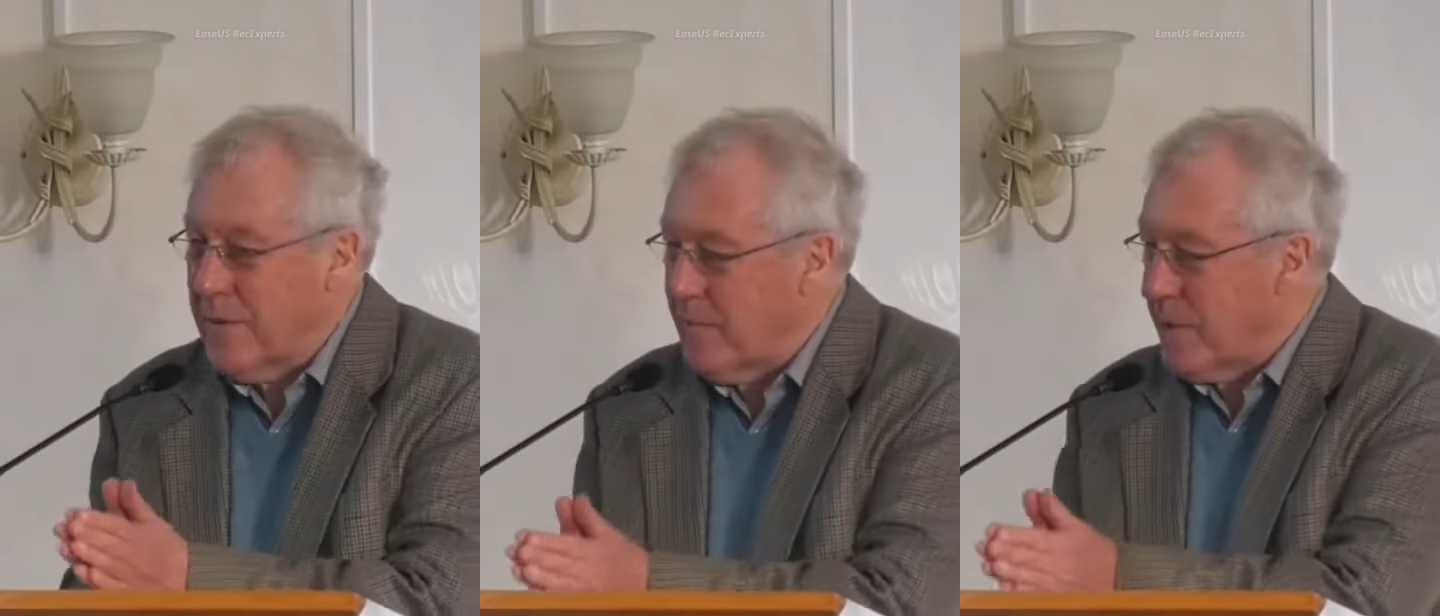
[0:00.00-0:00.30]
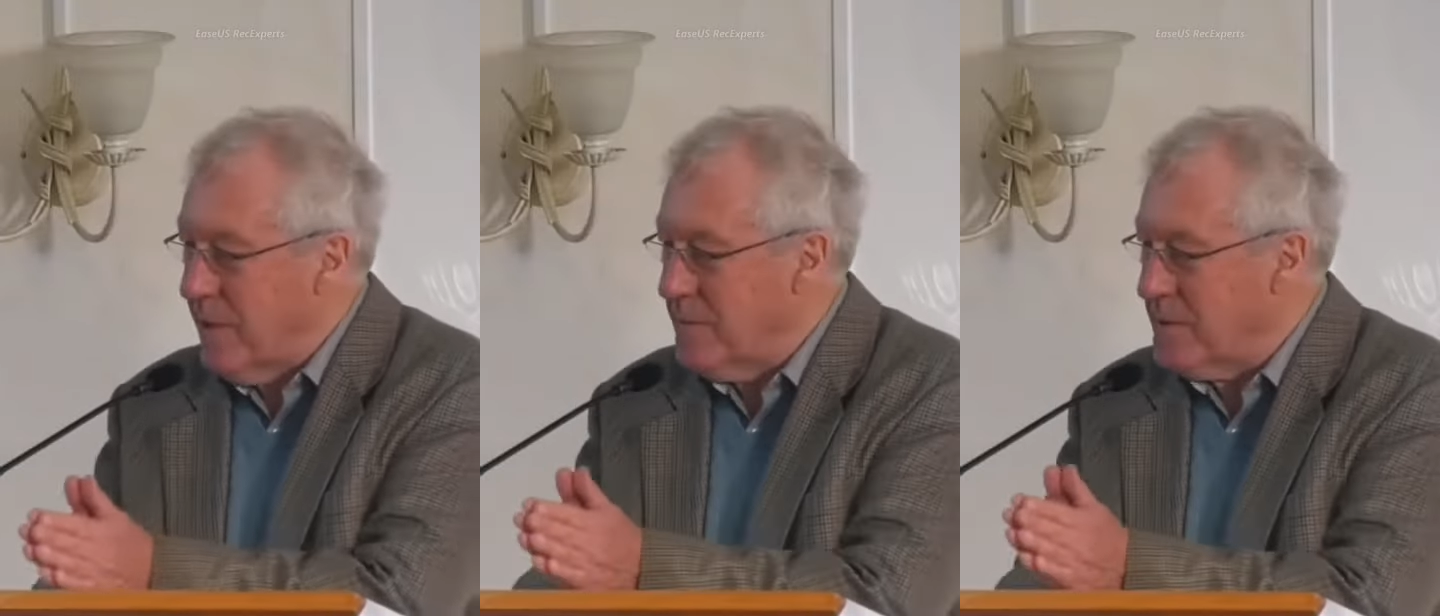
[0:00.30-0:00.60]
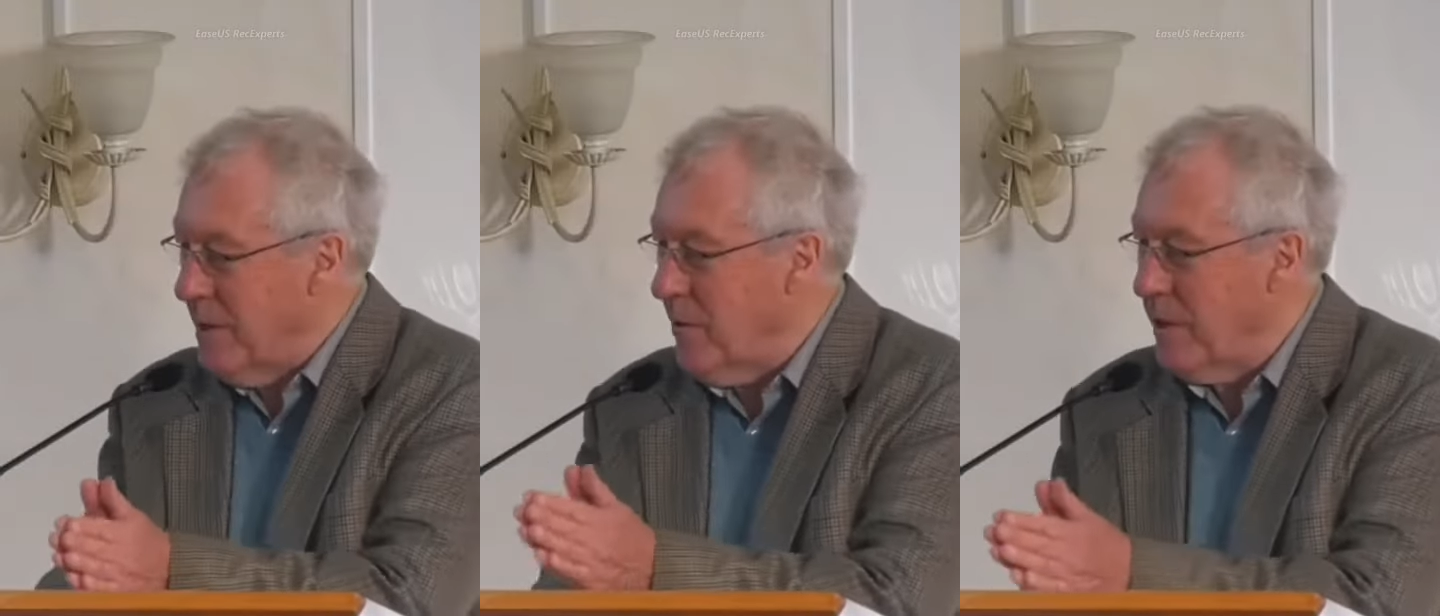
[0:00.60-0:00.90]
that becomes
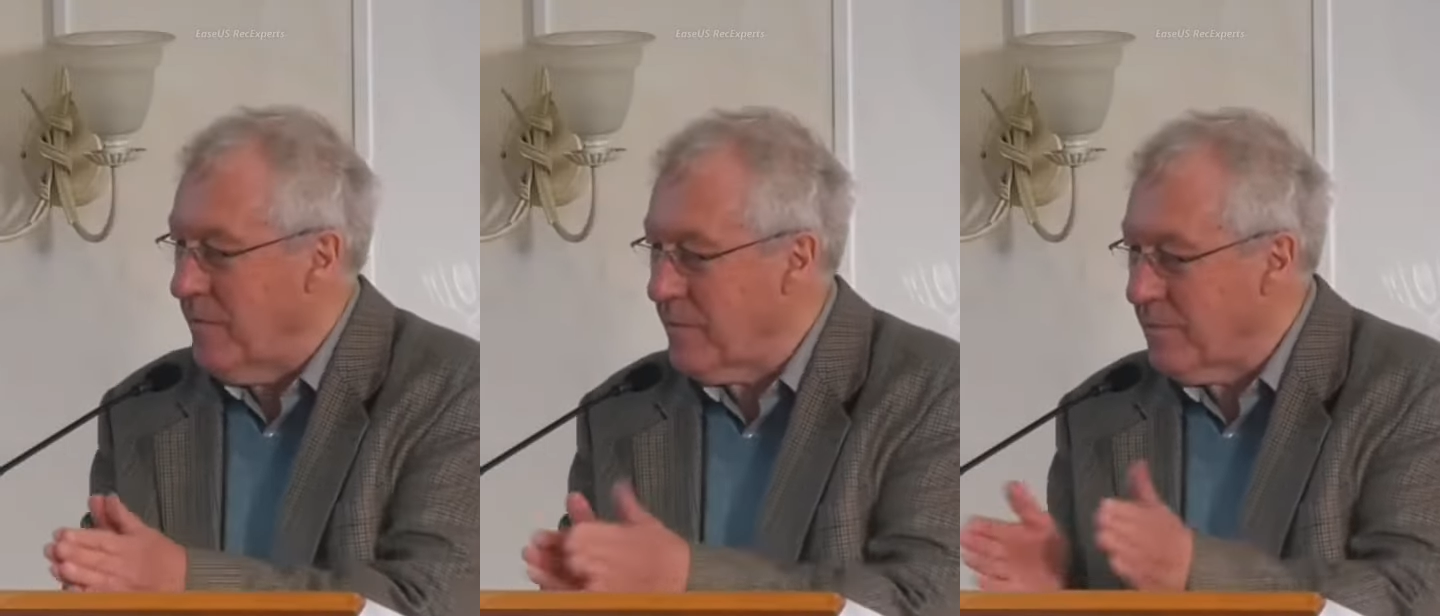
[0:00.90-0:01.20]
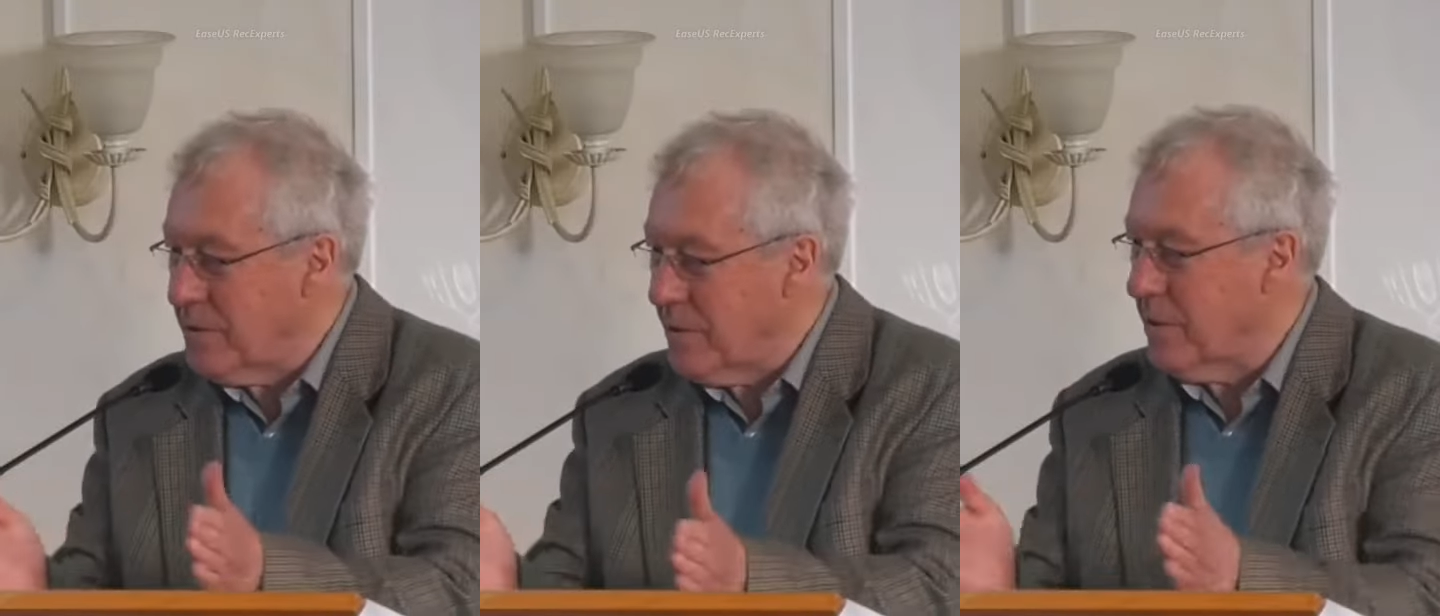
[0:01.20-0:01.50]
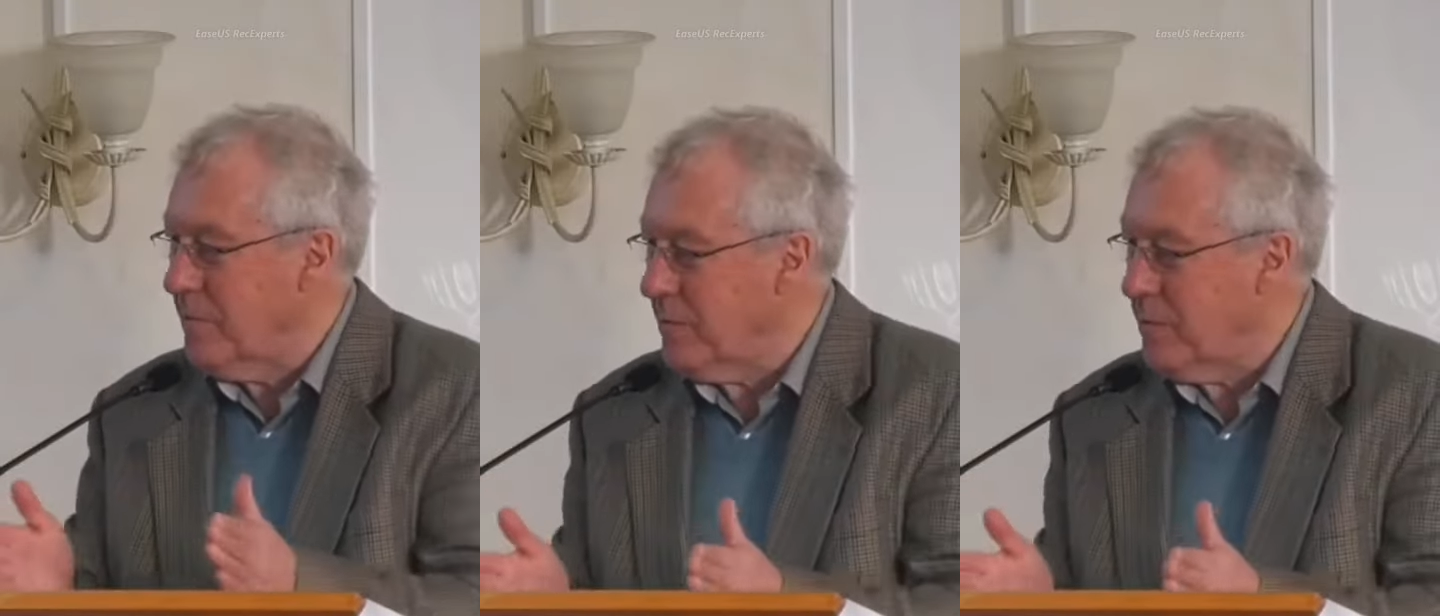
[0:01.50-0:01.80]
now a way of
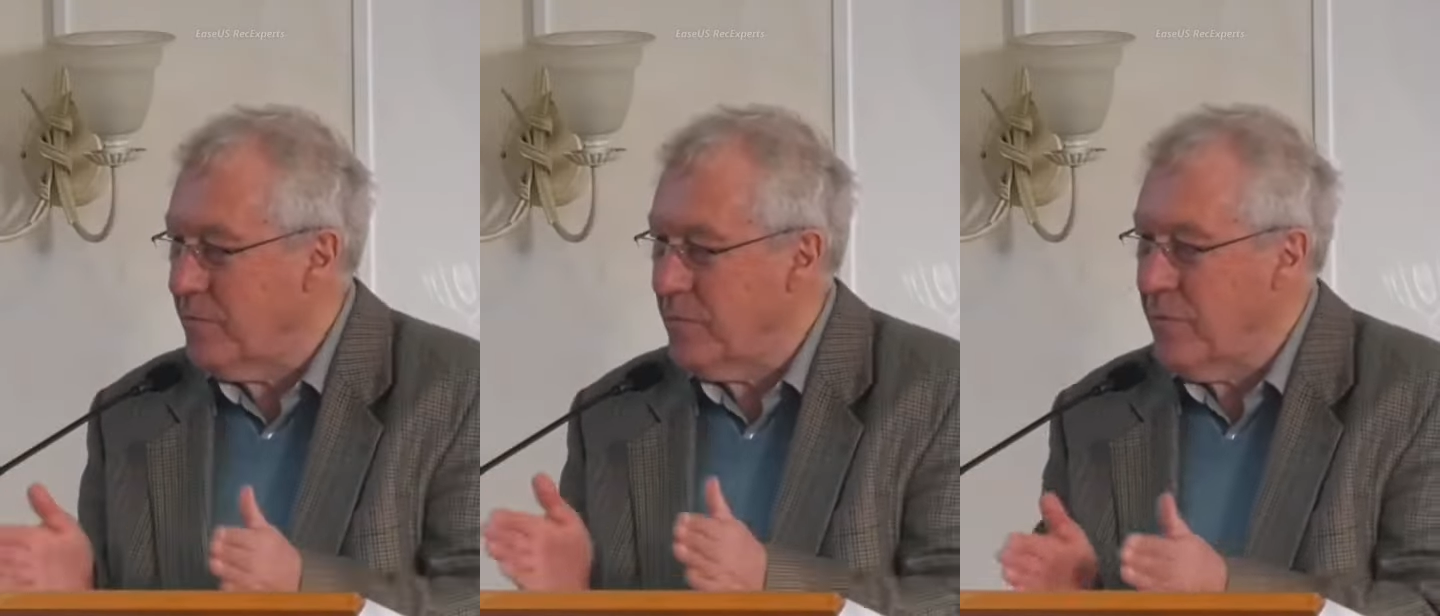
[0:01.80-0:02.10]
controlling people,